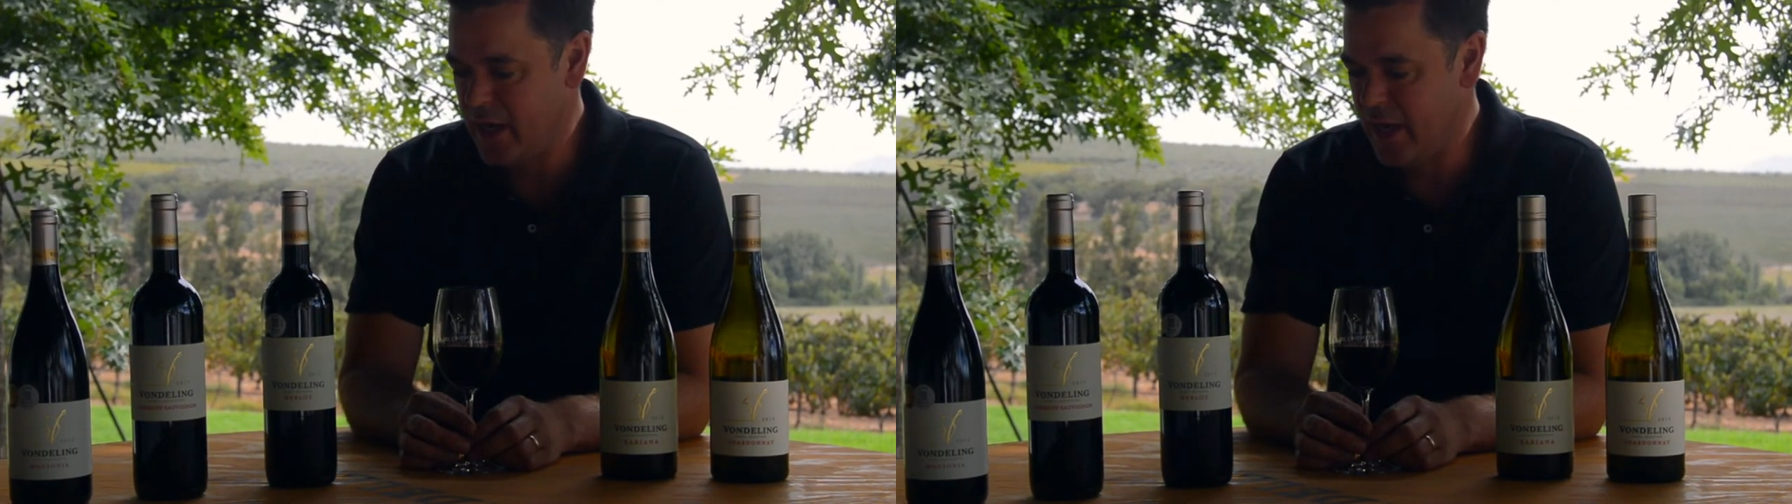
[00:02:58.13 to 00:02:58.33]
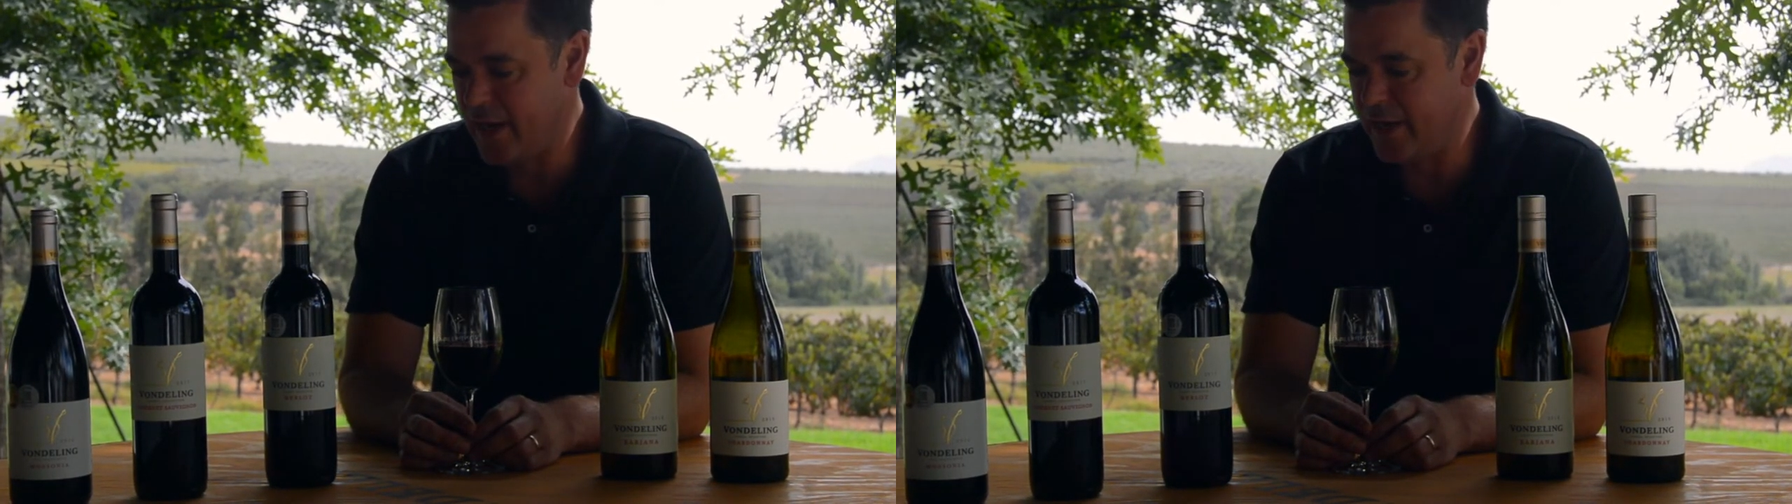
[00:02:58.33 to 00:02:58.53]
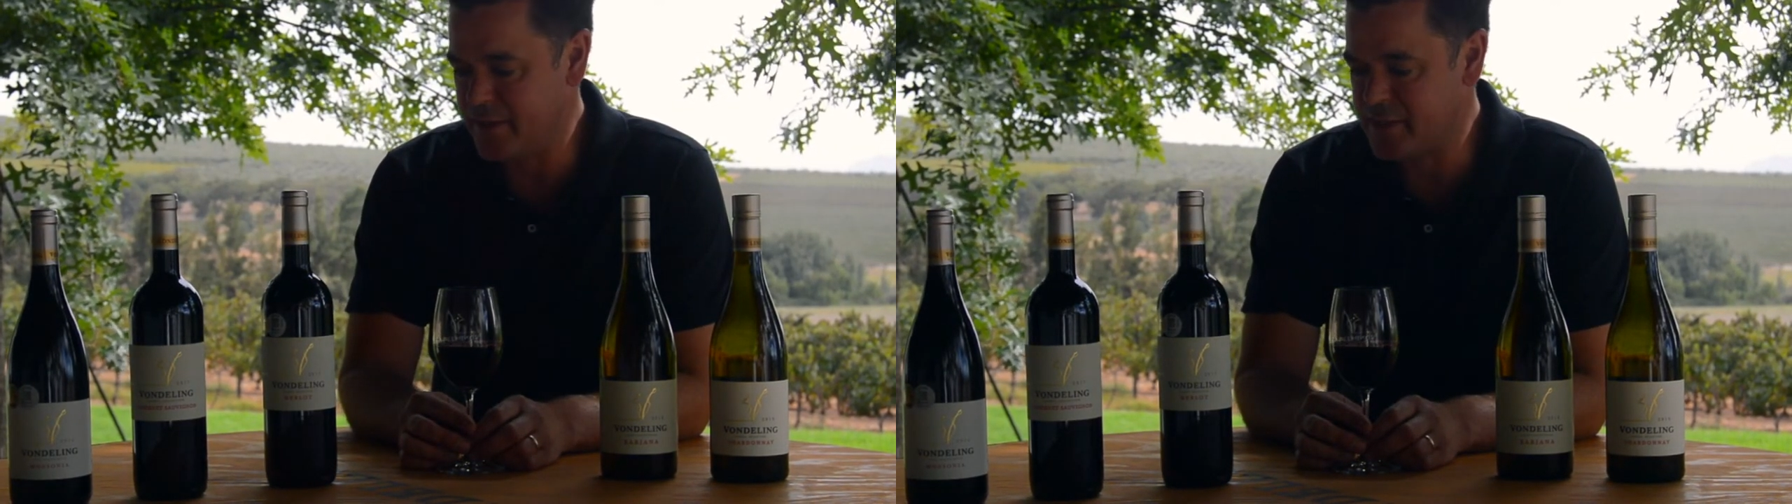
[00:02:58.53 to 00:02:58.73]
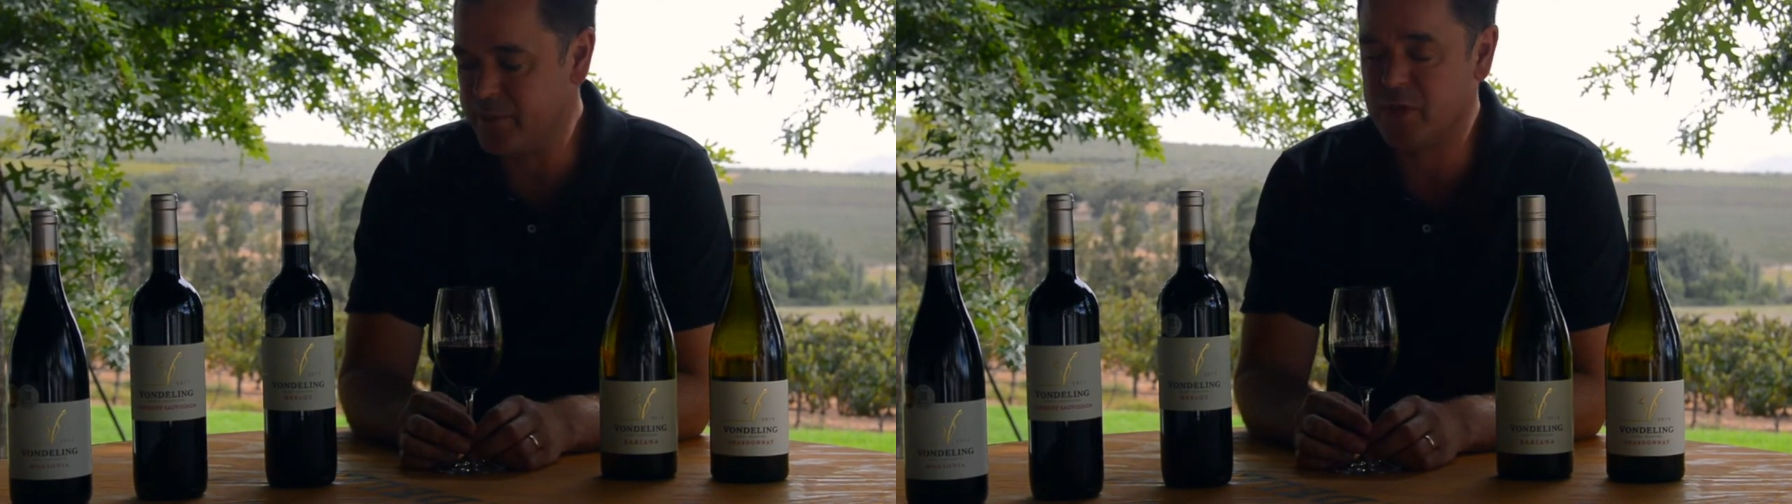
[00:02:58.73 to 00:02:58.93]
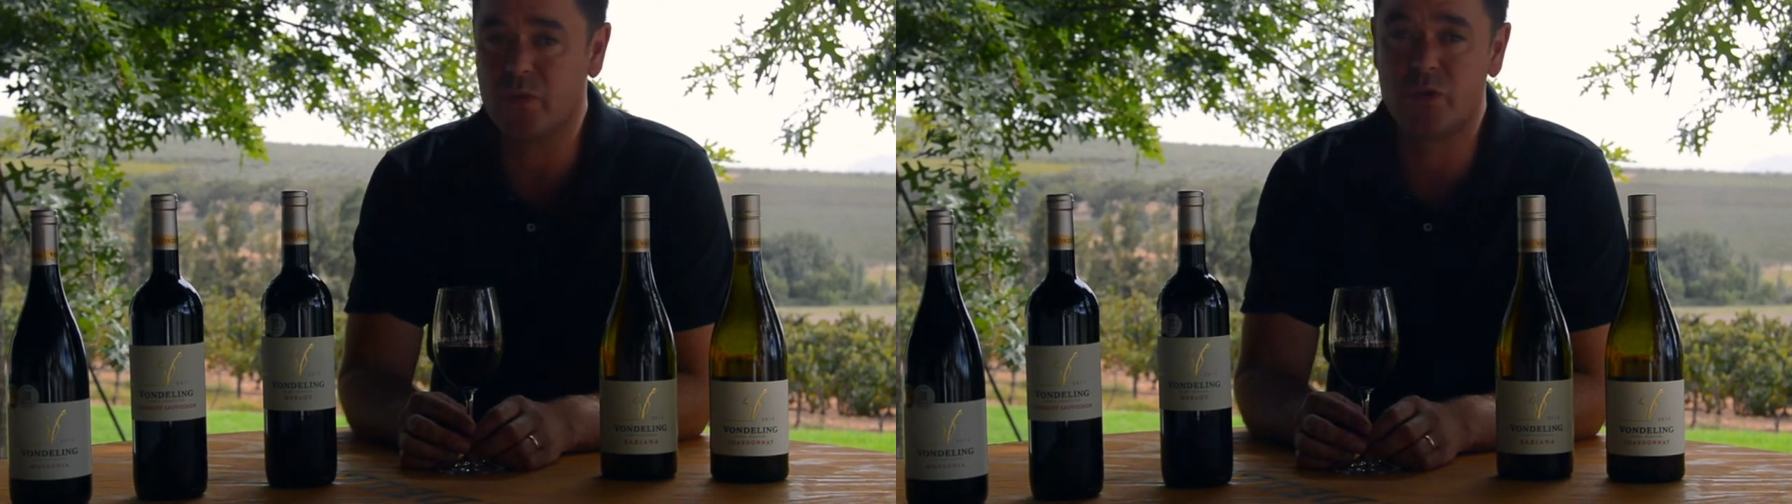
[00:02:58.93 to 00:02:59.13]
and
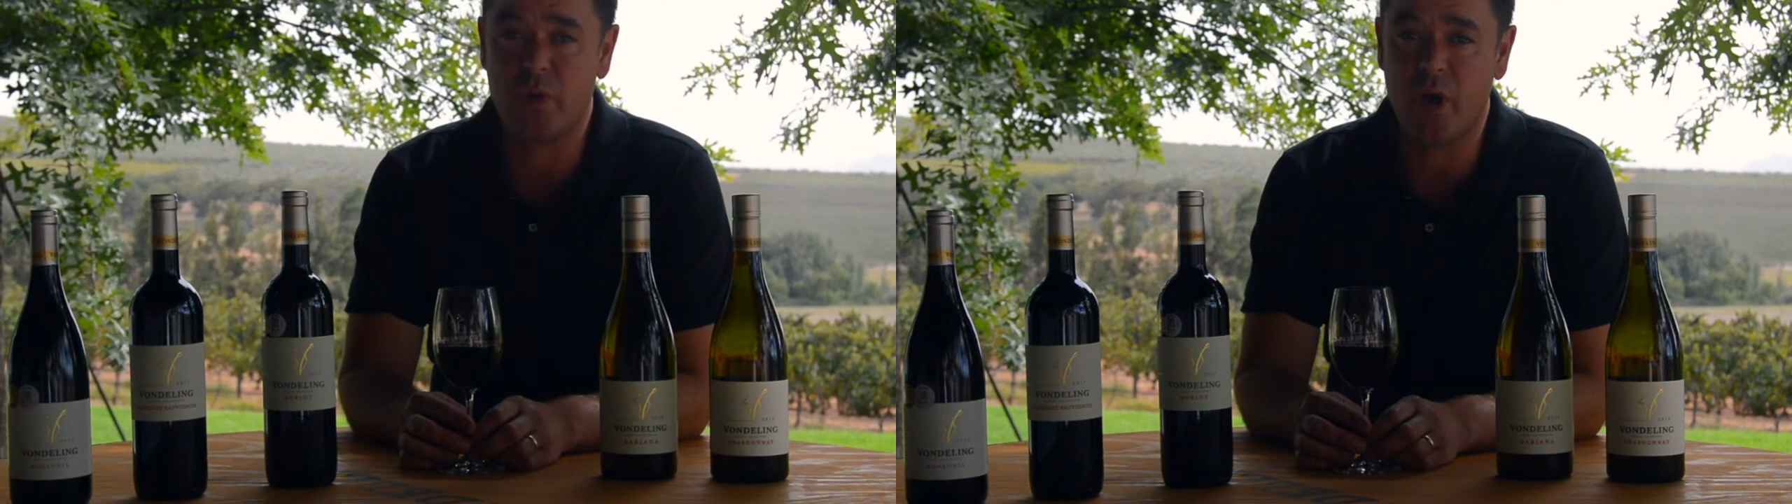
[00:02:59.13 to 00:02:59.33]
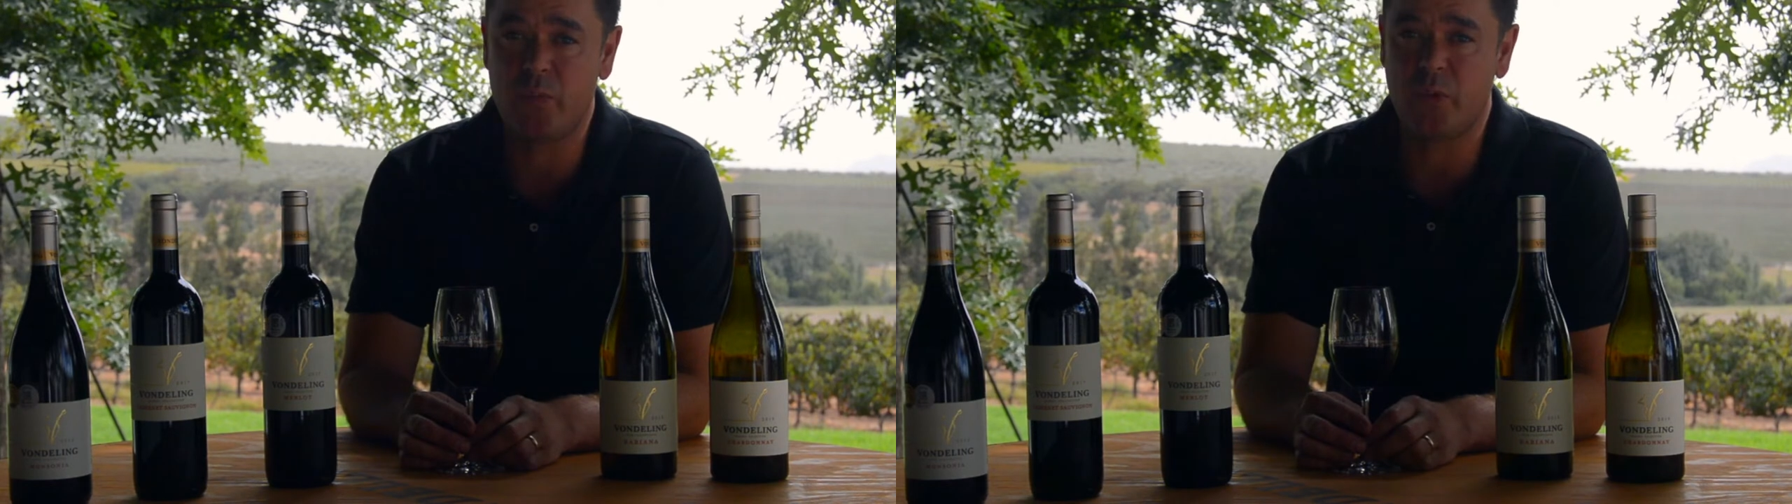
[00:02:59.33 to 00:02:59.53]
something which we hope